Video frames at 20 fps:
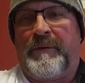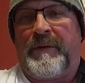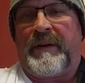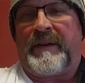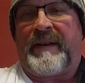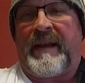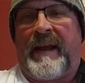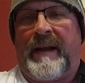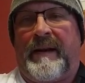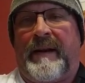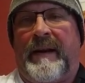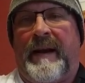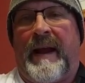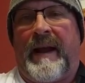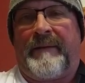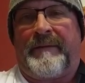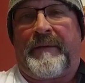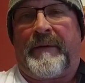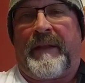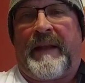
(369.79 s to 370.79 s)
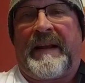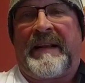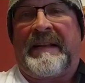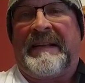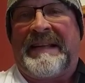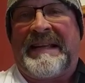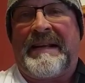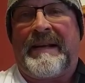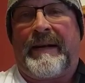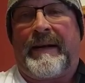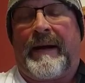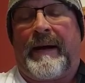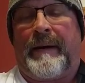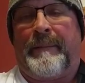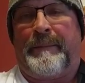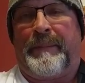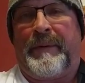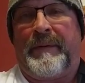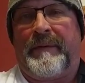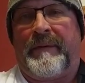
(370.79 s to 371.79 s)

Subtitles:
the tendon after they clean it up.